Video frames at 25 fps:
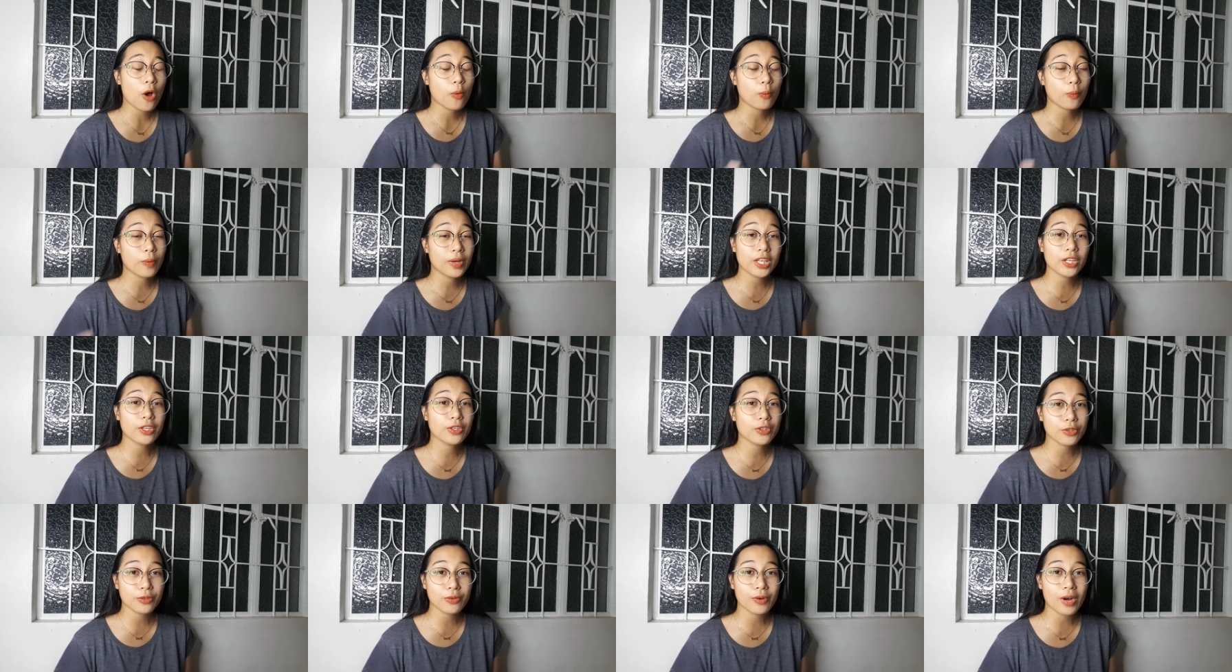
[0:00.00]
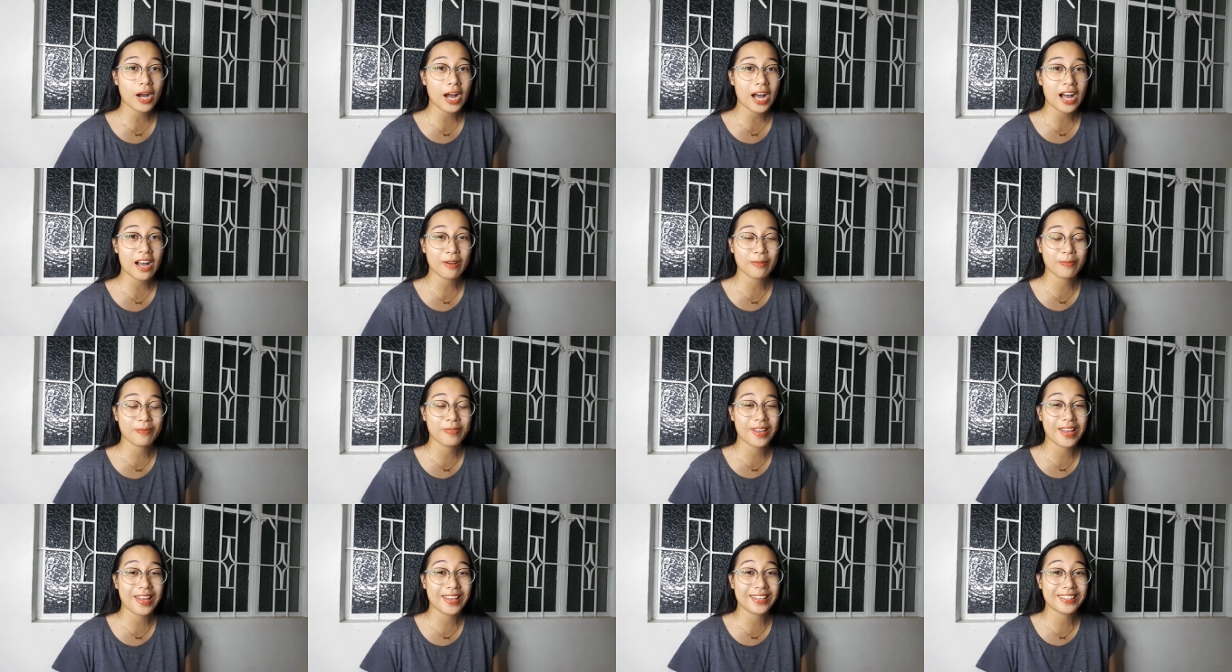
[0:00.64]
when i grew
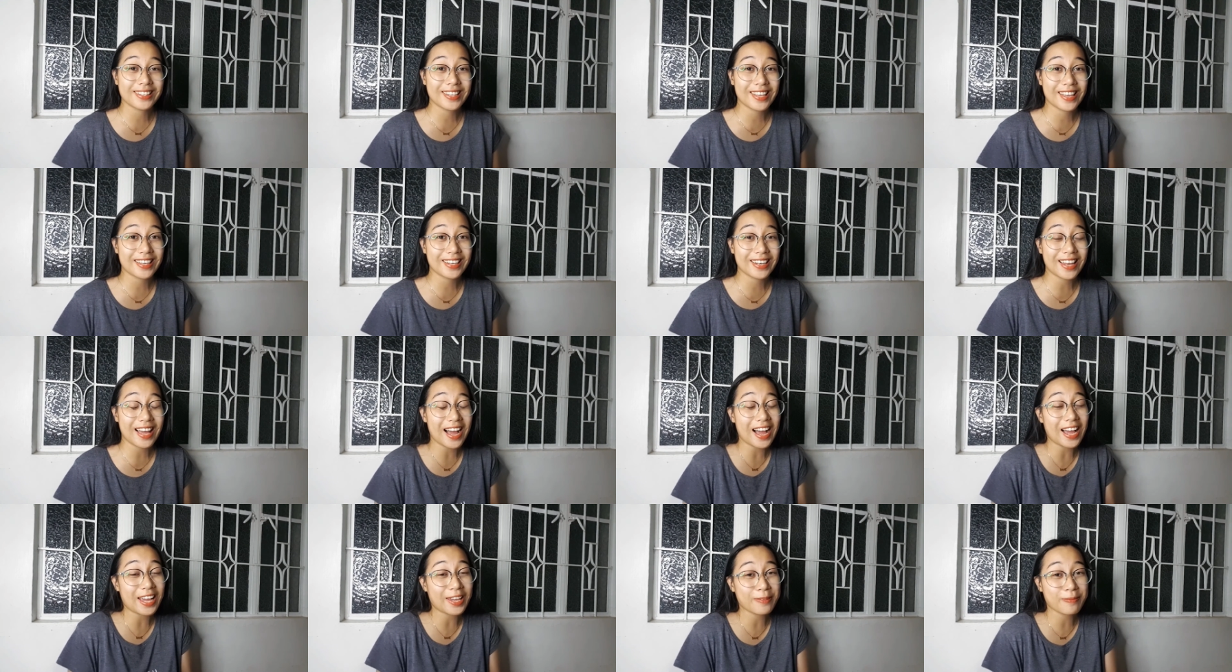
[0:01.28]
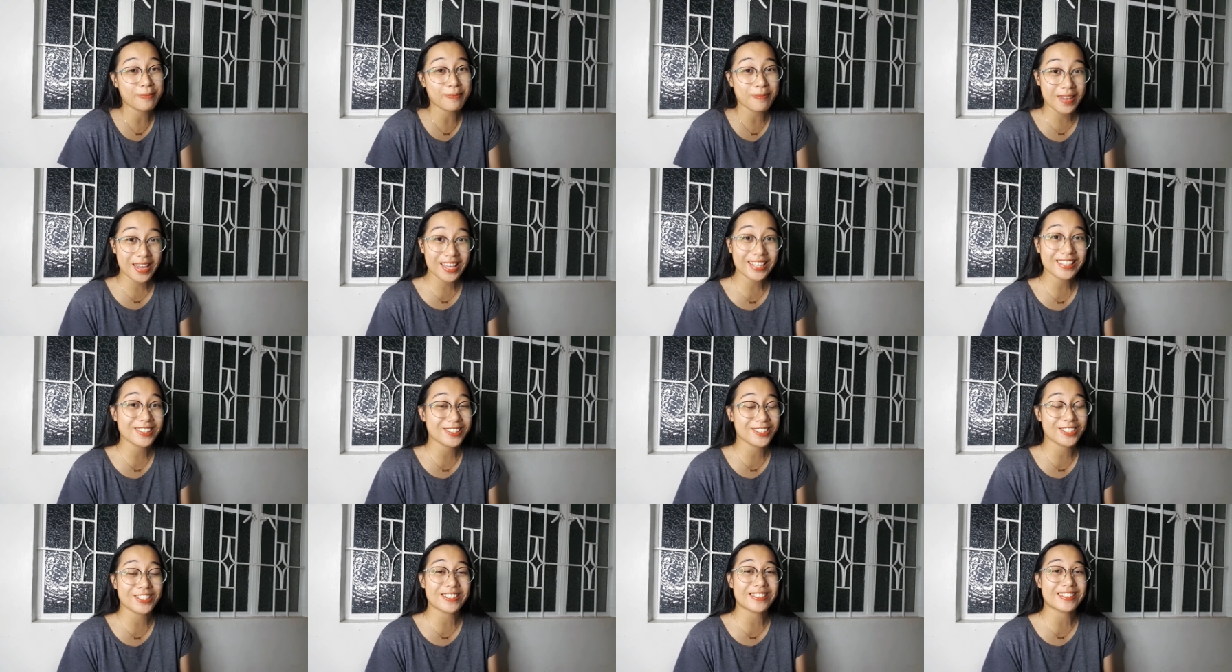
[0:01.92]
up and then i
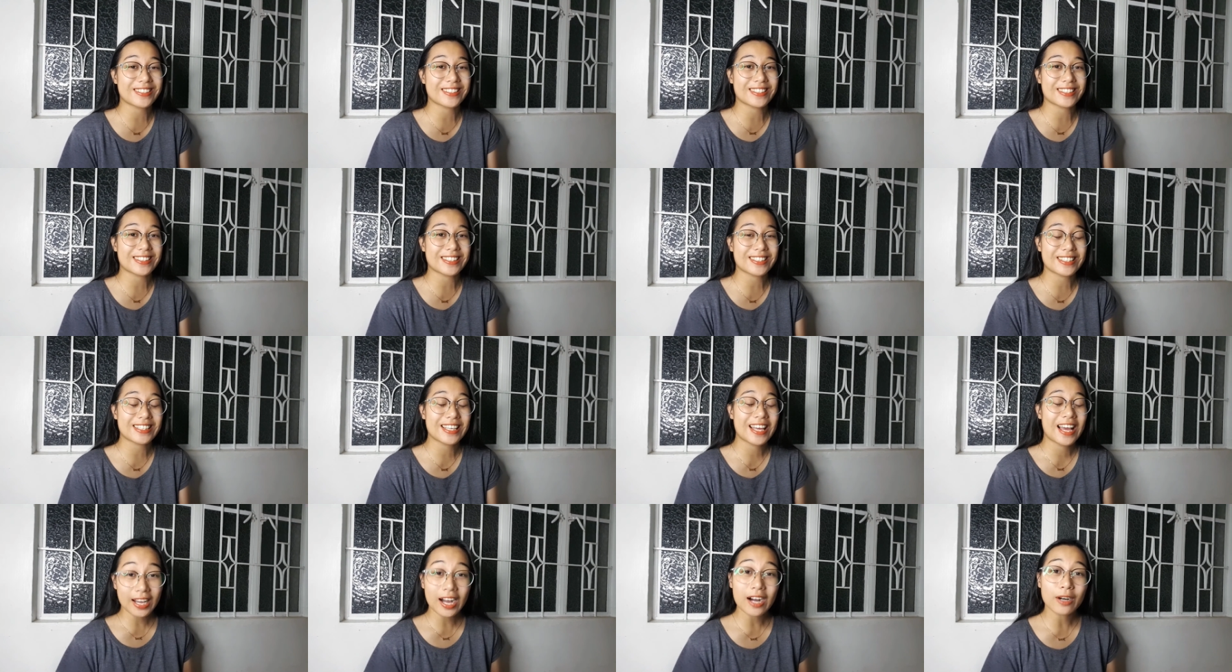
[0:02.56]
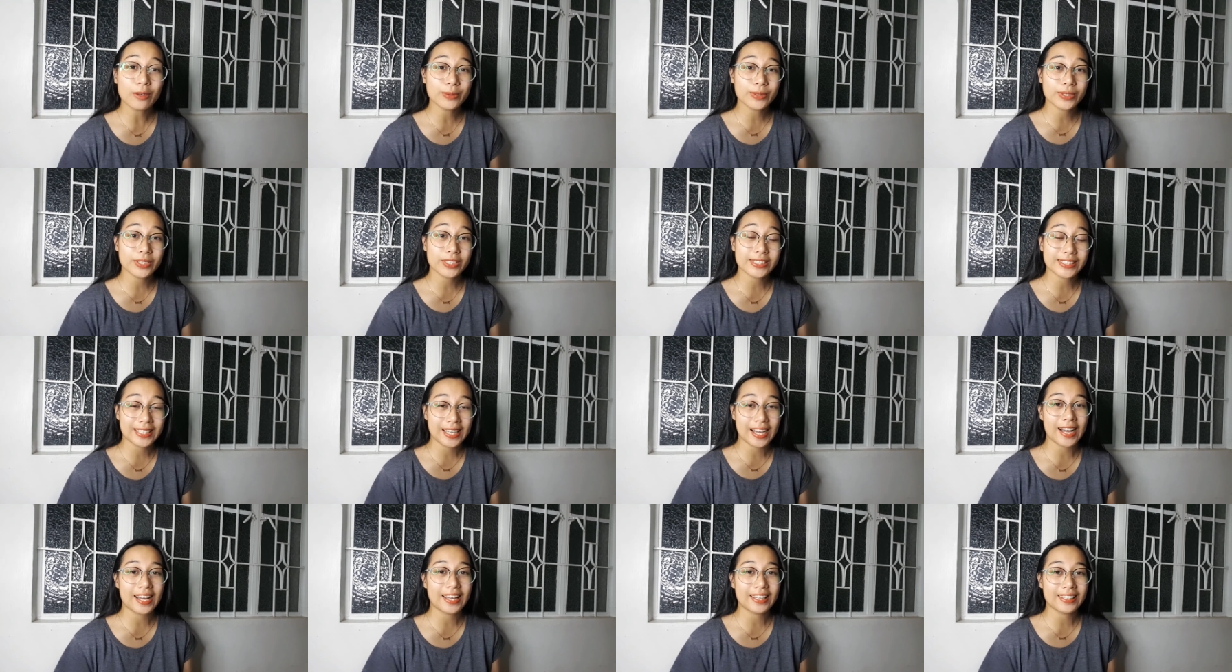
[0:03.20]
met jesus
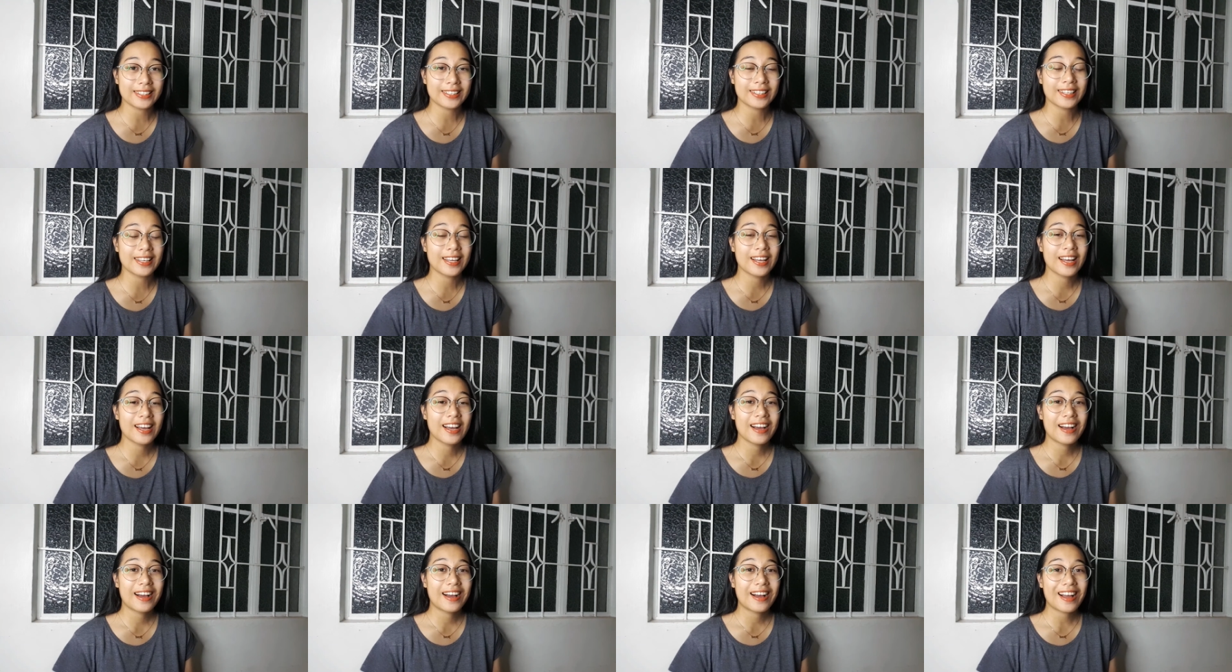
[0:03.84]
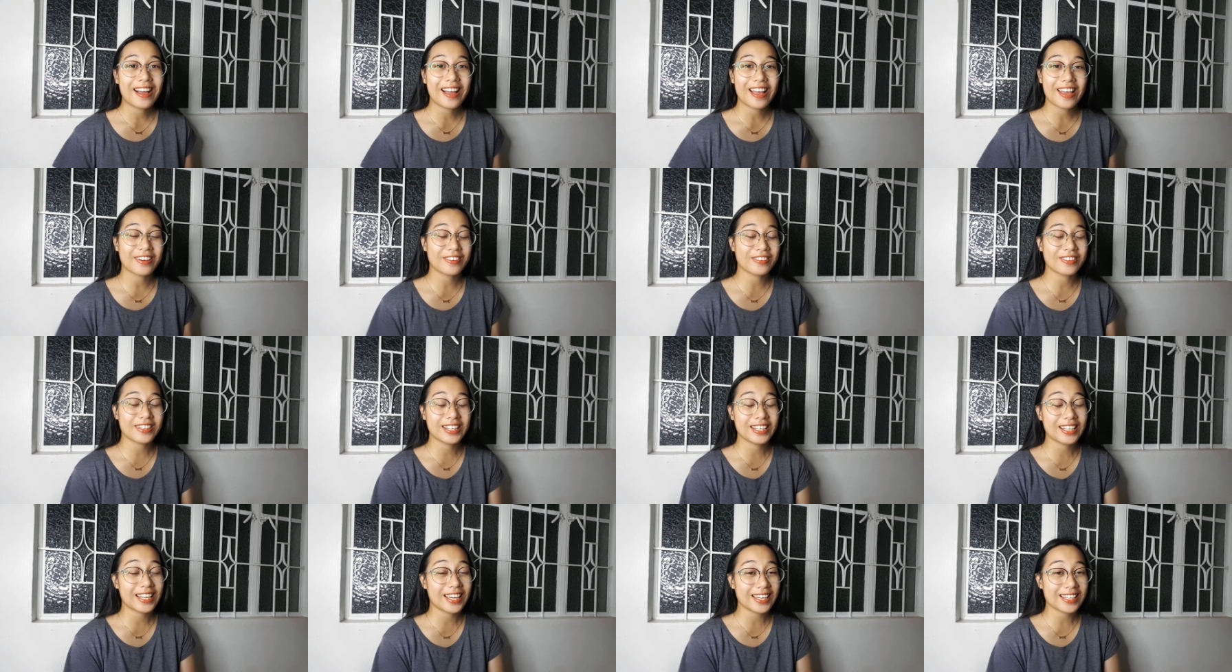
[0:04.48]
encountered god I
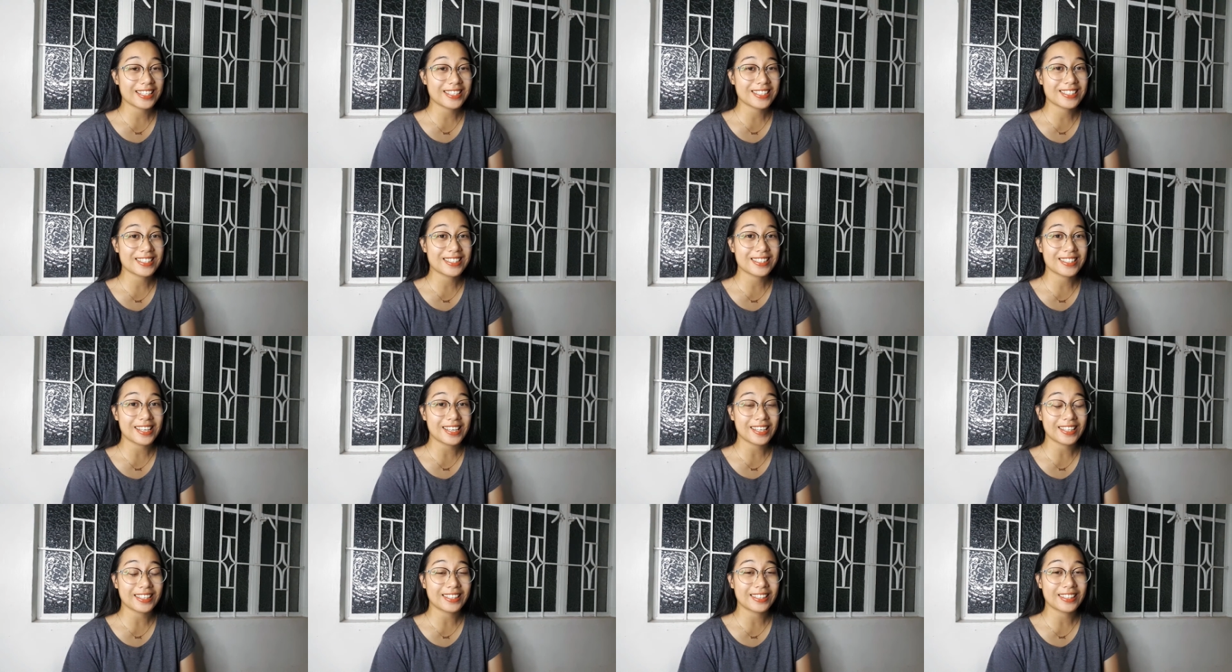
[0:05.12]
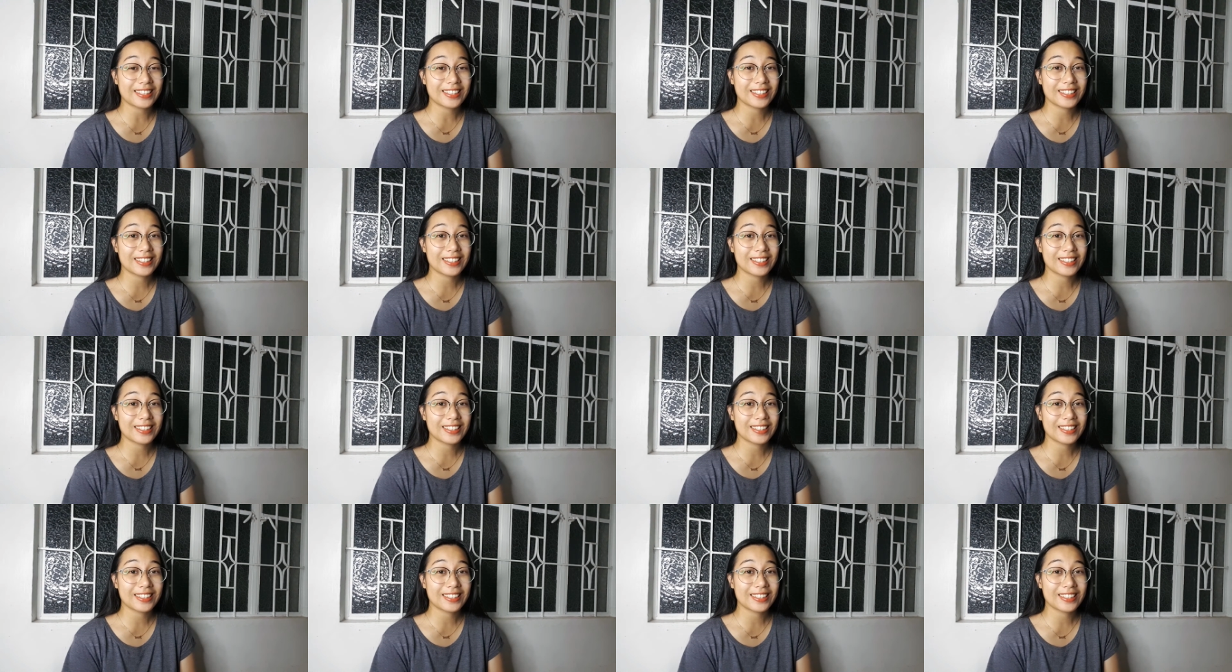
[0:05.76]
realized that